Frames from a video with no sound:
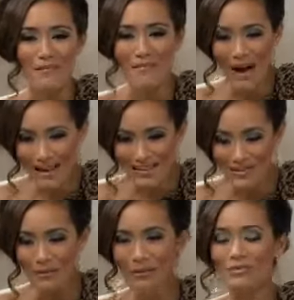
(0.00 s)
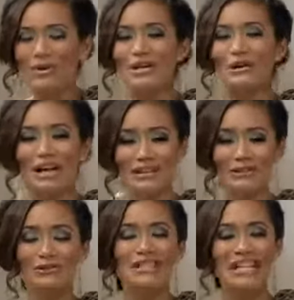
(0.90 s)
But when we look at
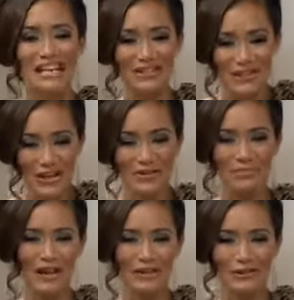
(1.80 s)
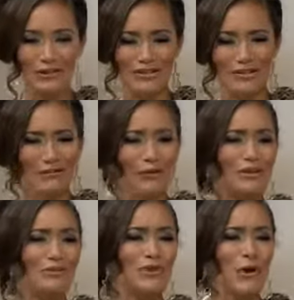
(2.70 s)
nudity as just plain nudity for
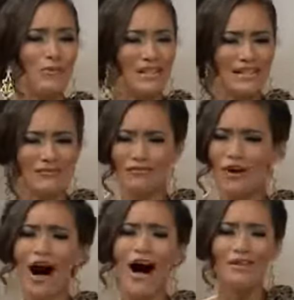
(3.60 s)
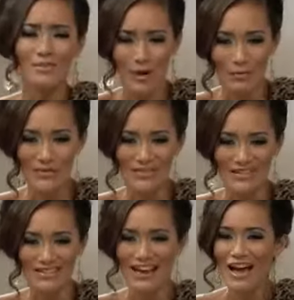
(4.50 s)
enjoyment and for art
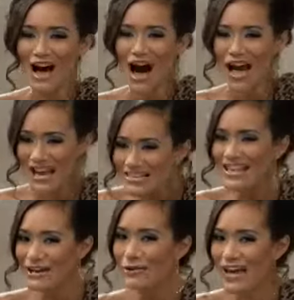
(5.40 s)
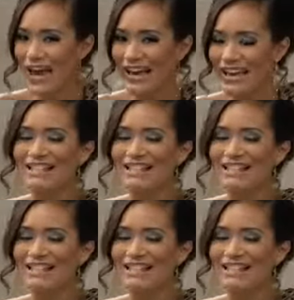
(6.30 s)
purposes, is that okay?